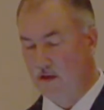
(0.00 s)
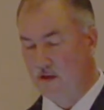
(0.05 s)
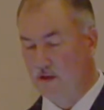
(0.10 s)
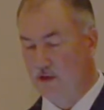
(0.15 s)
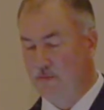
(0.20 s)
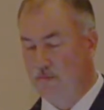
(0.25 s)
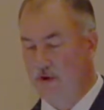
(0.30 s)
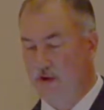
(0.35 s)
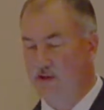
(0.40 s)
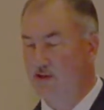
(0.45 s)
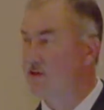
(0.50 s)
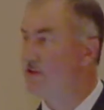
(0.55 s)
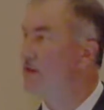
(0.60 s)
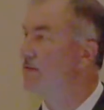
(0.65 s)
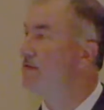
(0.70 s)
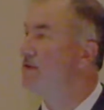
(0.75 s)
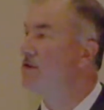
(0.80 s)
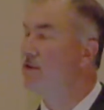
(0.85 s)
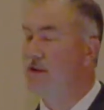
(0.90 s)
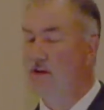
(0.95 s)
These patients
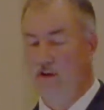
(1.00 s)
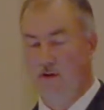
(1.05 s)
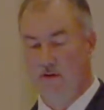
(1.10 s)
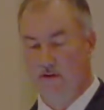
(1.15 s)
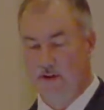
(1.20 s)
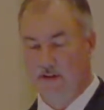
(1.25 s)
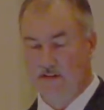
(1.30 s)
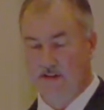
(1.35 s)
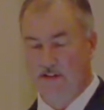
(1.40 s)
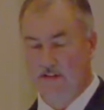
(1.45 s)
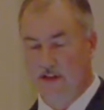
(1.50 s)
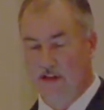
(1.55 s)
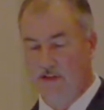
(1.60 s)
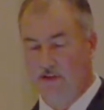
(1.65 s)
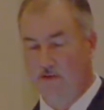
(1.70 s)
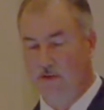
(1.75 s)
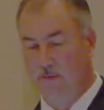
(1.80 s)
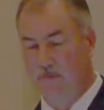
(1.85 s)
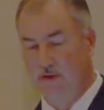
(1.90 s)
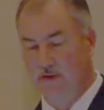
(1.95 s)
have a decreased
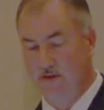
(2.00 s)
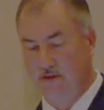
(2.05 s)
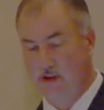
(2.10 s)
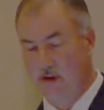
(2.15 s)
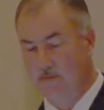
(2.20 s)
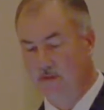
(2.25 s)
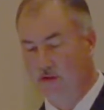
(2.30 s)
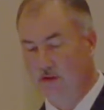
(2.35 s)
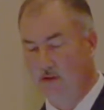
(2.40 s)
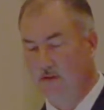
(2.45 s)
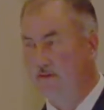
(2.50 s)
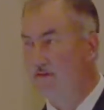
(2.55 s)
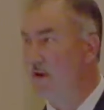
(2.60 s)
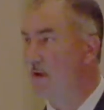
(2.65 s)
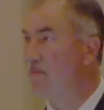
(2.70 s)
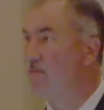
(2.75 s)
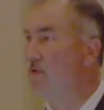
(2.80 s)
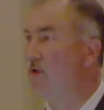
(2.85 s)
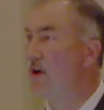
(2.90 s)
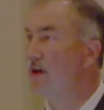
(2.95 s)
sensory perception of
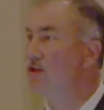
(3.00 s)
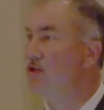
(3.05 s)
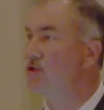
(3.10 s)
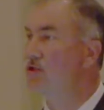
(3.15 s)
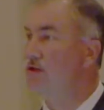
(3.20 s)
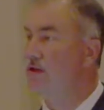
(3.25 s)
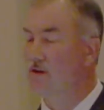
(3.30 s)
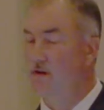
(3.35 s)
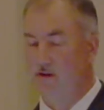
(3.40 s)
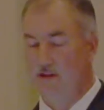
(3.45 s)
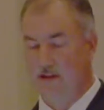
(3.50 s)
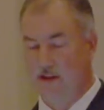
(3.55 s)
vibration,